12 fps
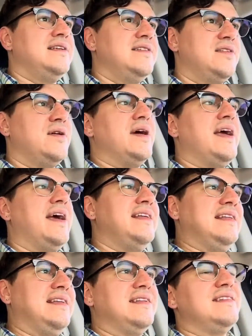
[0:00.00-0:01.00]
so it,
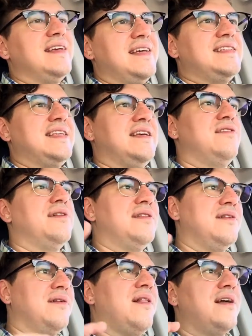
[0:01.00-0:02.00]
it, like I said, there
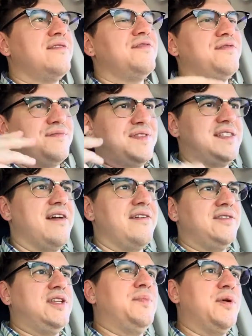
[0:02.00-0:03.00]
there are a lot of
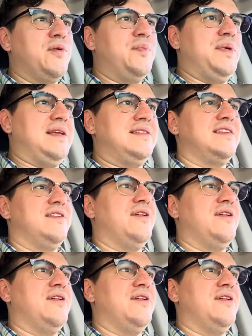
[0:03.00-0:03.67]
stereotypical beats.